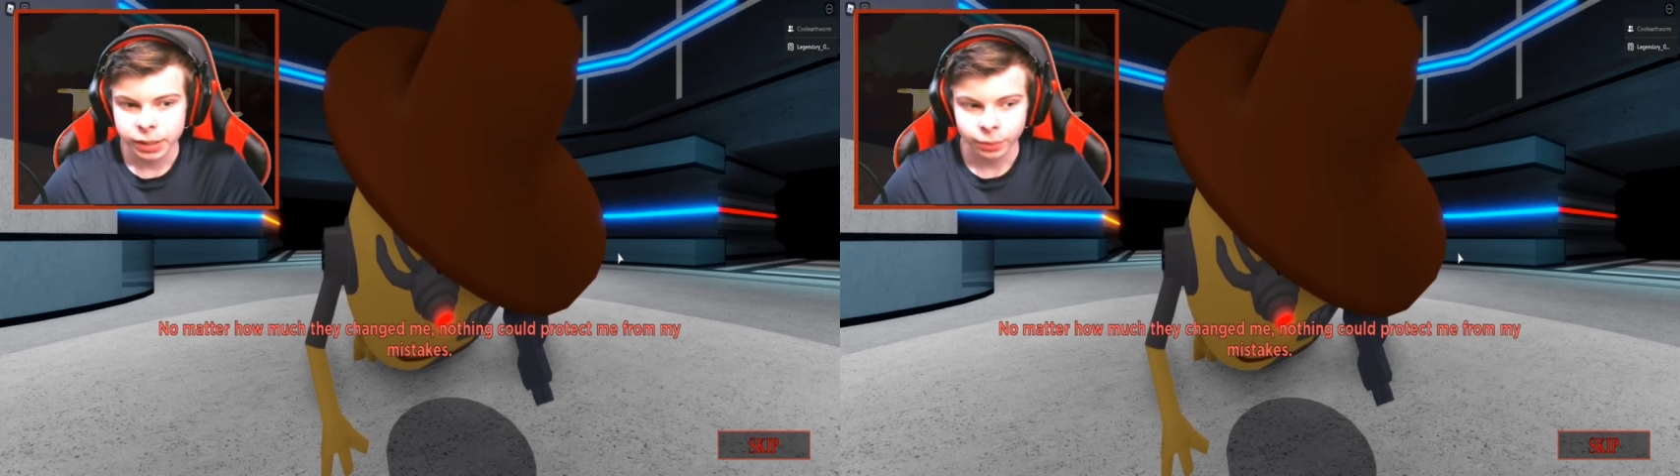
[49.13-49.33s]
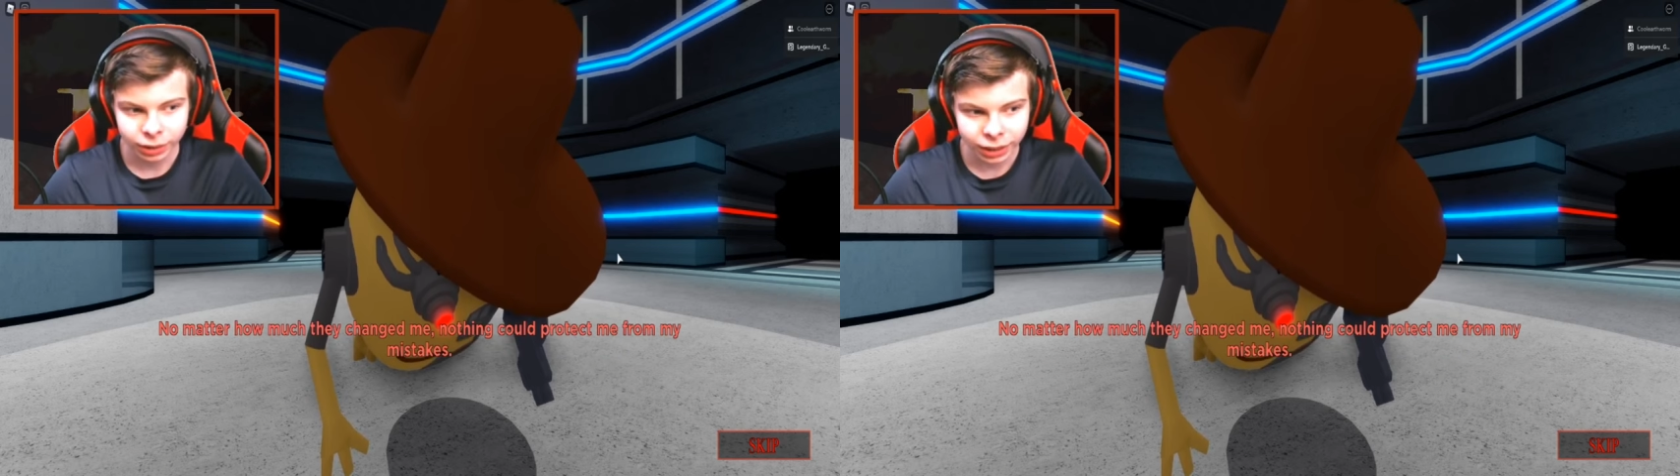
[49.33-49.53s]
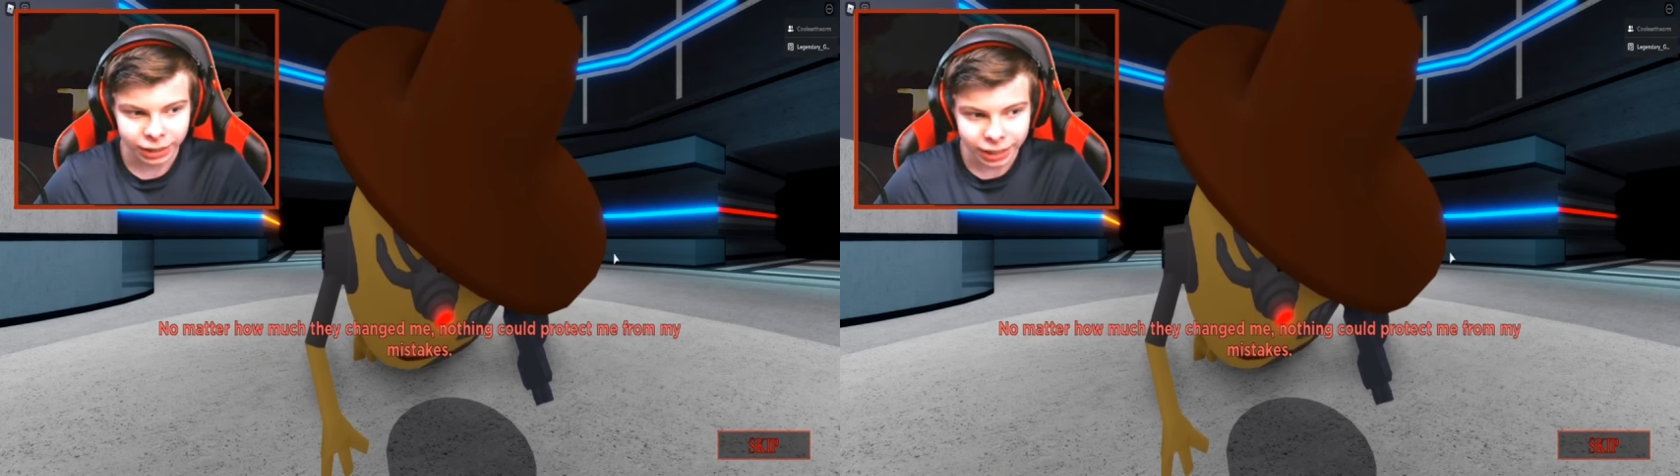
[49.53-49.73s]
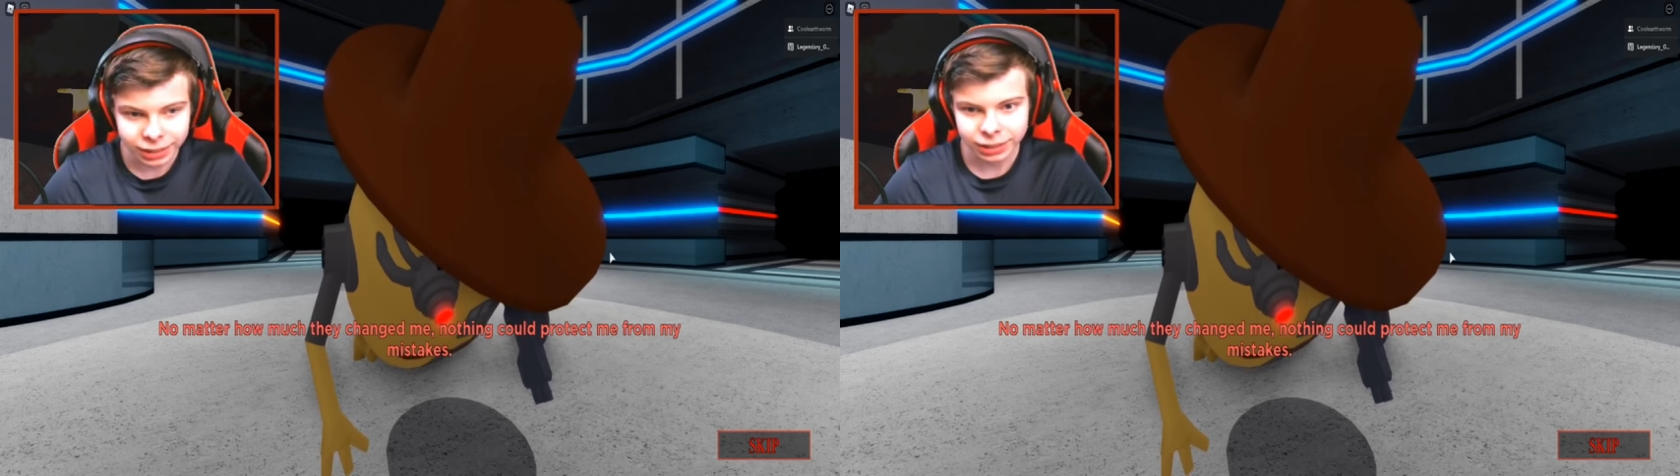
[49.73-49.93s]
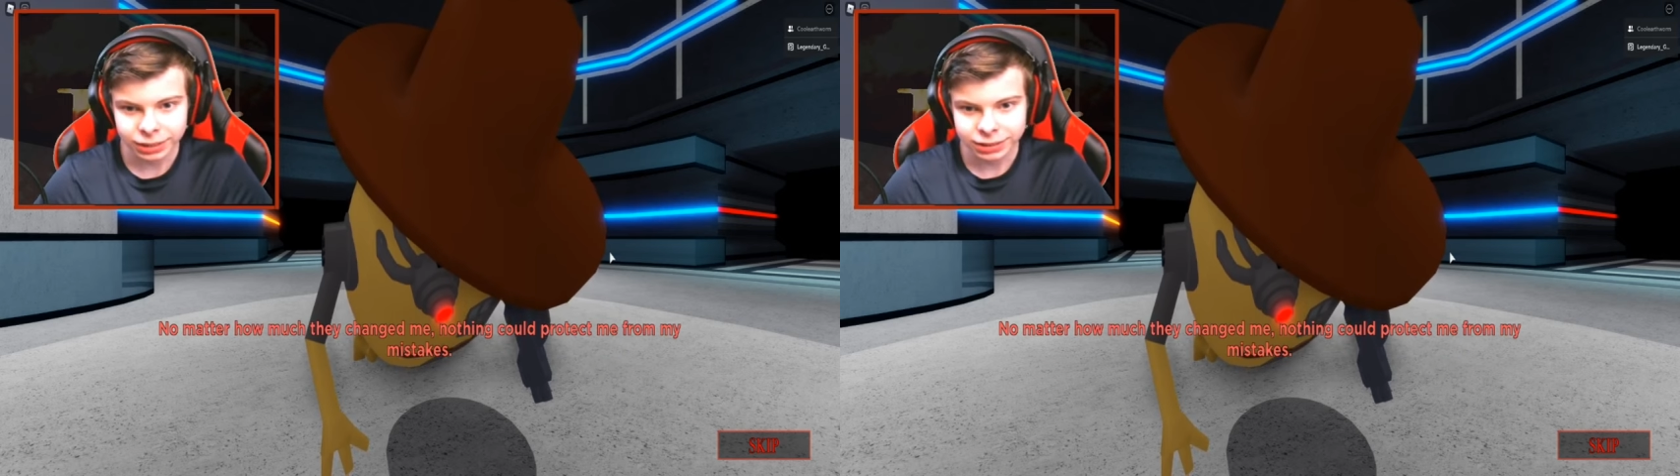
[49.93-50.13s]
What kind of
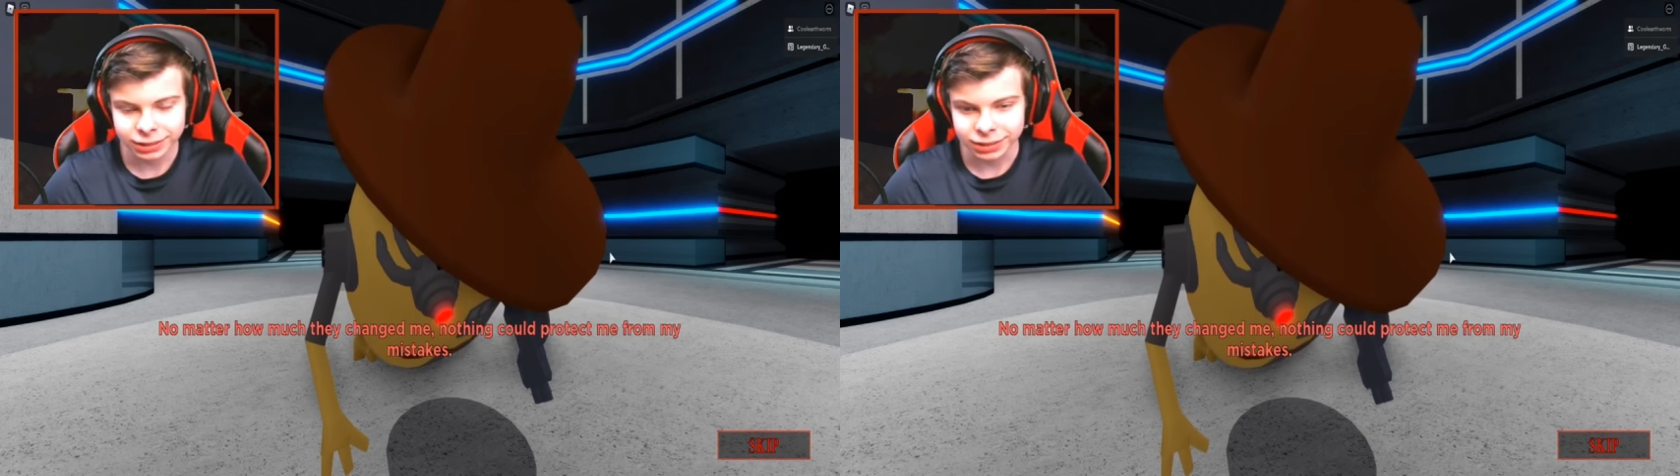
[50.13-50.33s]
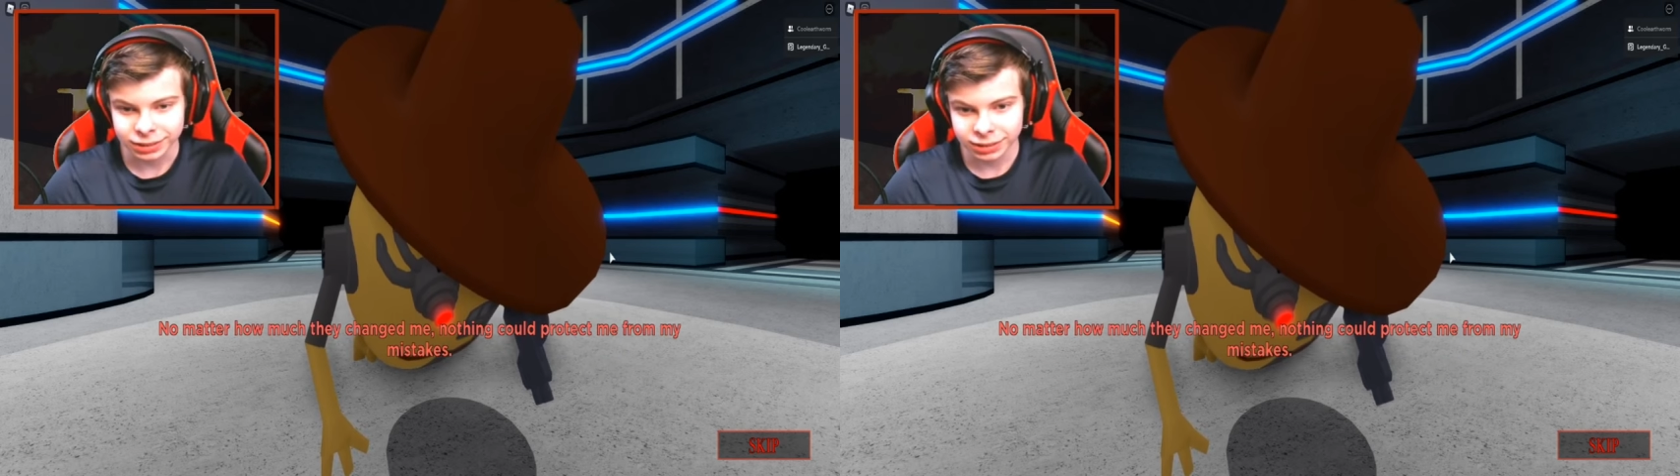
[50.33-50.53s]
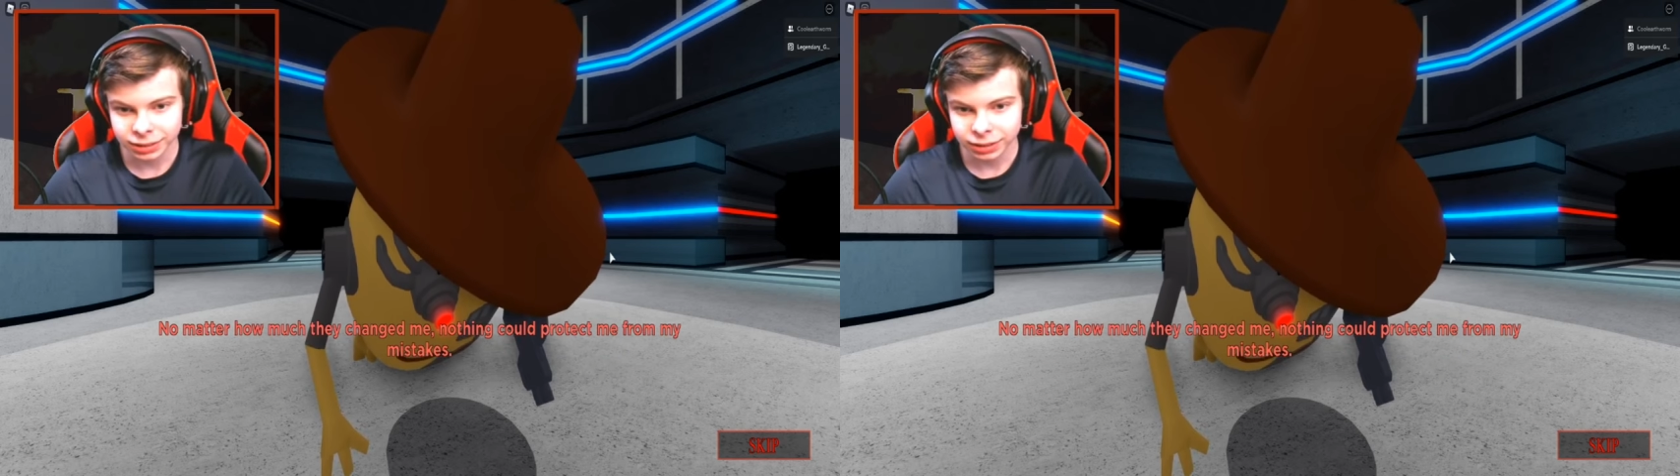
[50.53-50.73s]
ending is this?